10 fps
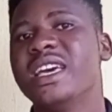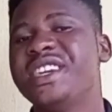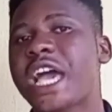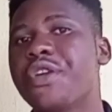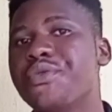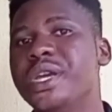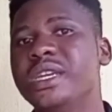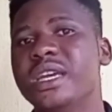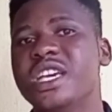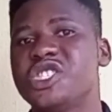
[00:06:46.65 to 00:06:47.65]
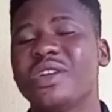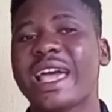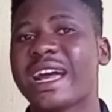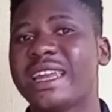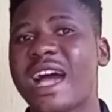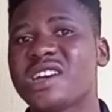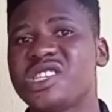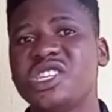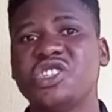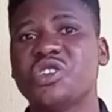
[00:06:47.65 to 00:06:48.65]
Their urine is not like an
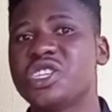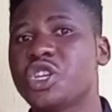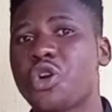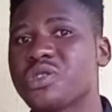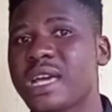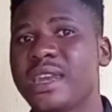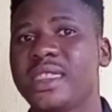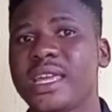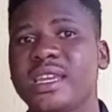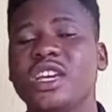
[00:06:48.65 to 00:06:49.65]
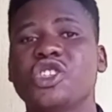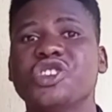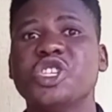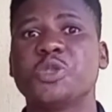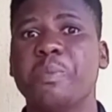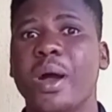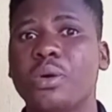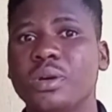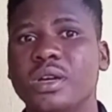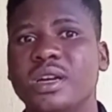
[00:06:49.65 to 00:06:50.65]
acid. It doesn't cost anything. It doesn't smell.